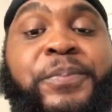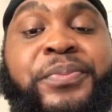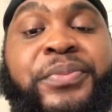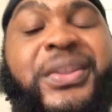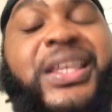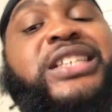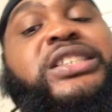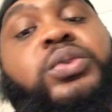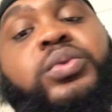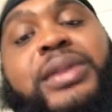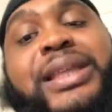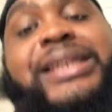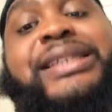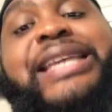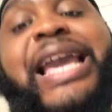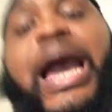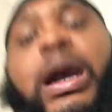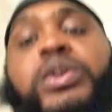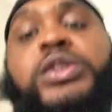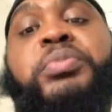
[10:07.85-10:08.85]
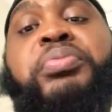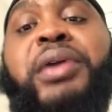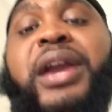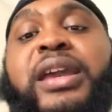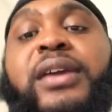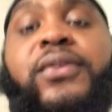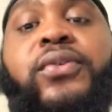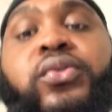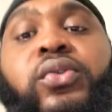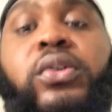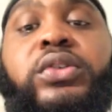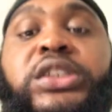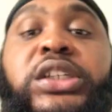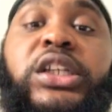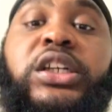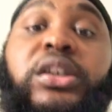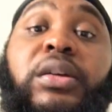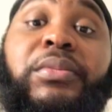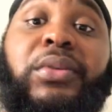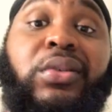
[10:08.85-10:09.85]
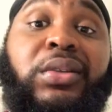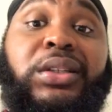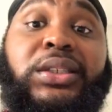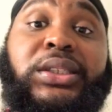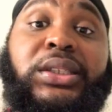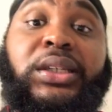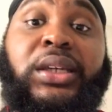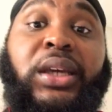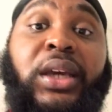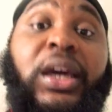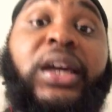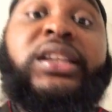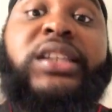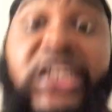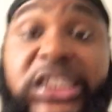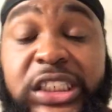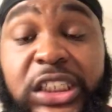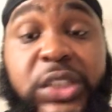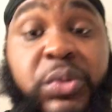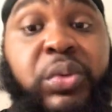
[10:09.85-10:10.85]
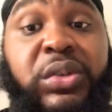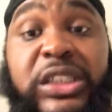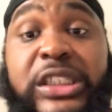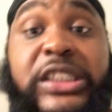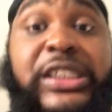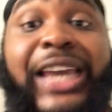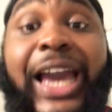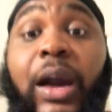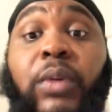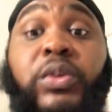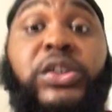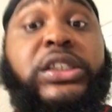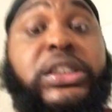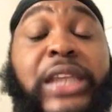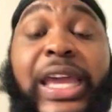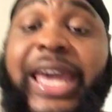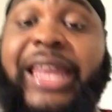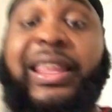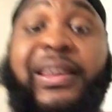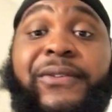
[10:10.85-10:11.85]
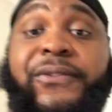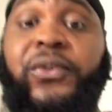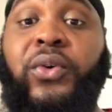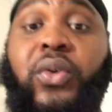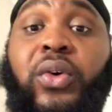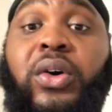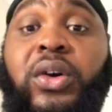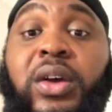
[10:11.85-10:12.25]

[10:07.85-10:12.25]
That's what this guy was bringing forth to the community. This is what this guy was standing for.